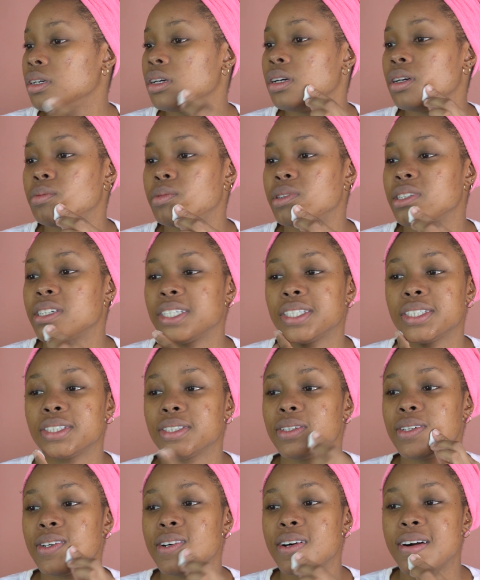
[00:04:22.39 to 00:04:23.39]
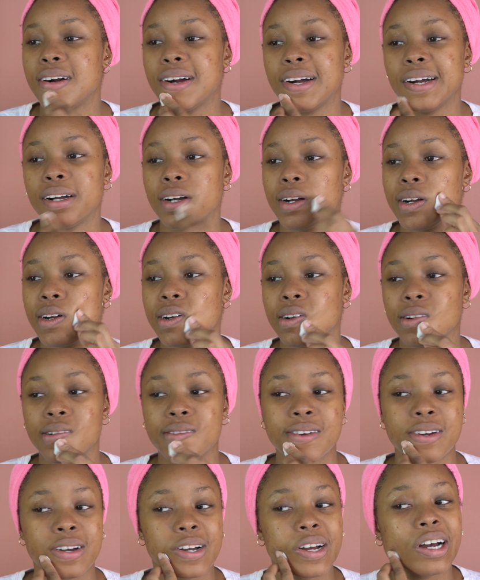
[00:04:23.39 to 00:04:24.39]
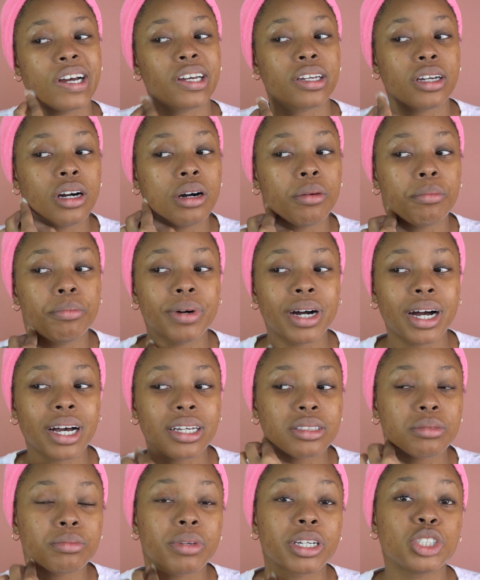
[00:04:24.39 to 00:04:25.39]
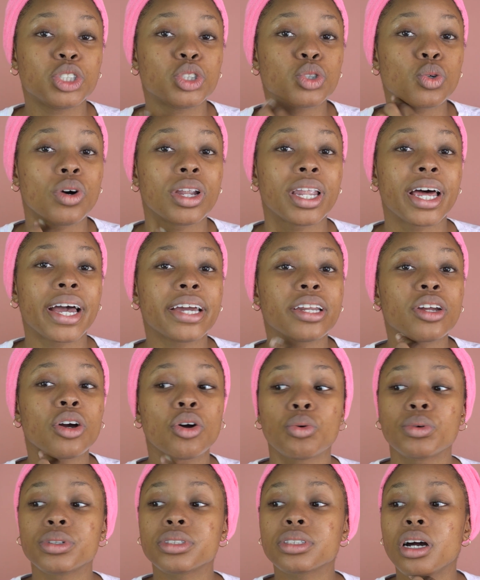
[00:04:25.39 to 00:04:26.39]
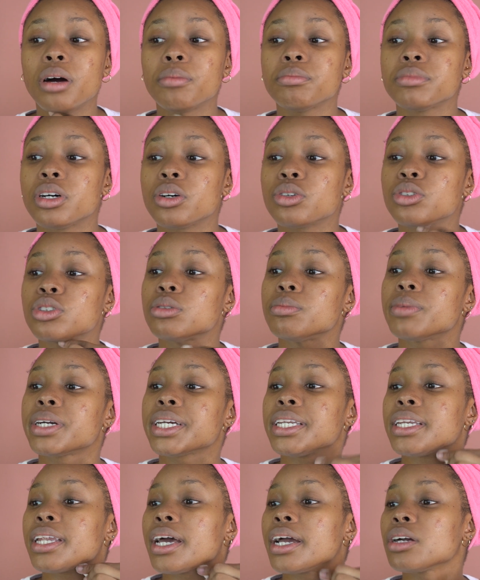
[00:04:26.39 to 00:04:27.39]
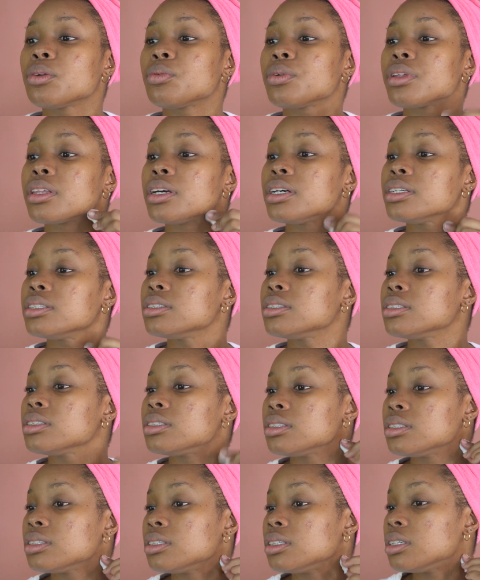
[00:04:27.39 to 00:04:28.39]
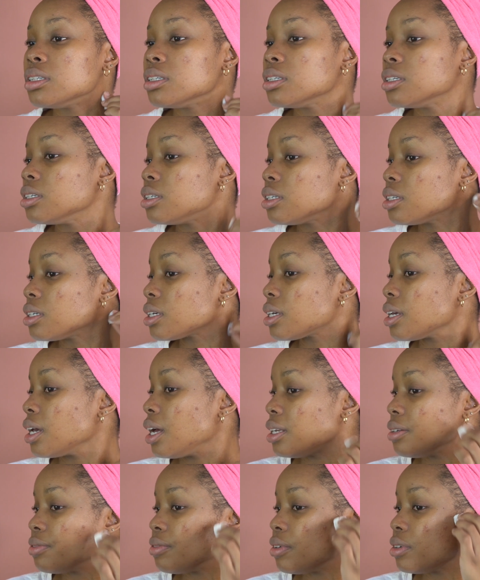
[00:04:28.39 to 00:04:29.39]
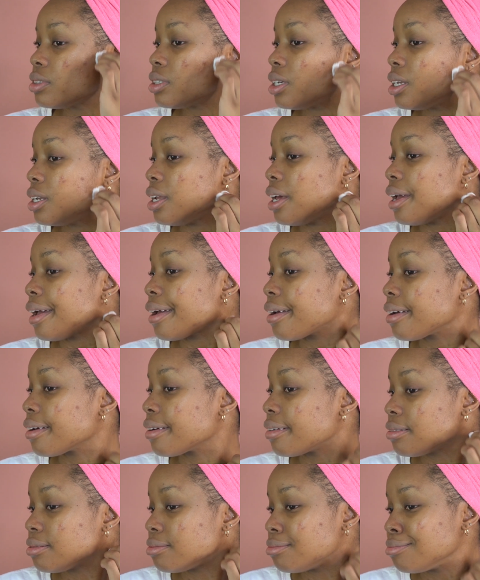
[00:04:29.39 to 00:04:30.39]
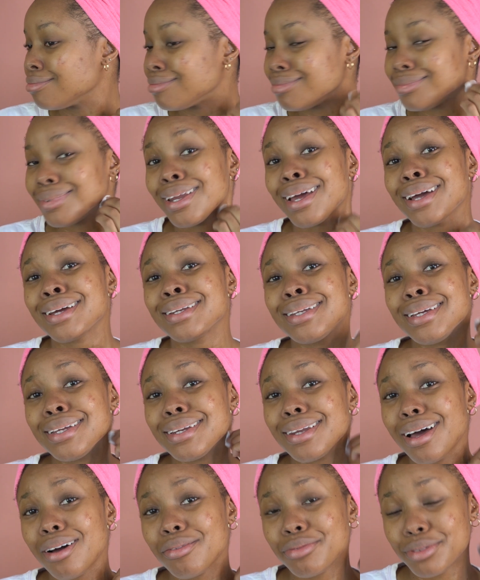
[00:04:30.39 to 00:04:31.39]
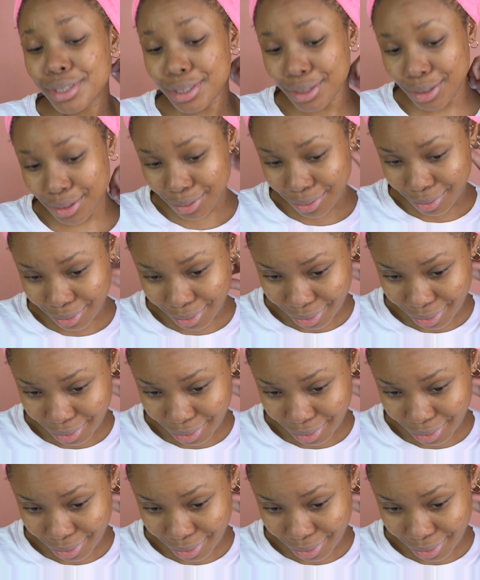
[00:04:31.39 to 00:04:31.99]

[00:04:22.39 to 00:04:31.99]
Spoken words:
I make sure I come past my jawline. I always come down to my neck with it. Can't leave out your neck. Your neck need love too.